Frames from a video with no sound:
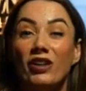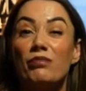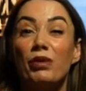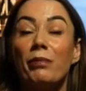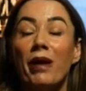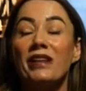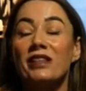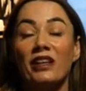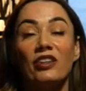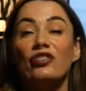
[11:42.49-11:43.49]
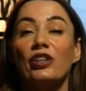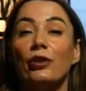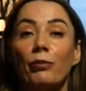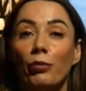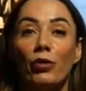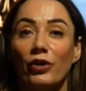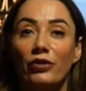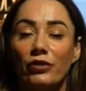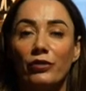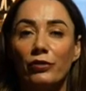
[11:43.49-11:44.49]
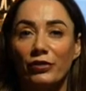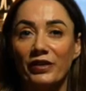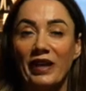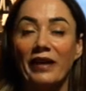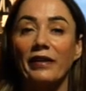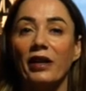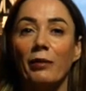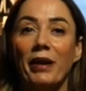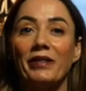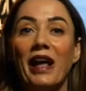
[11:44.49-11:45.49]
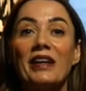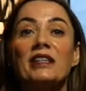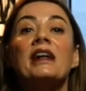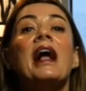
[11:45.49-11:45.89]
It's pretty basic, literally number 1. Nothing technical about that.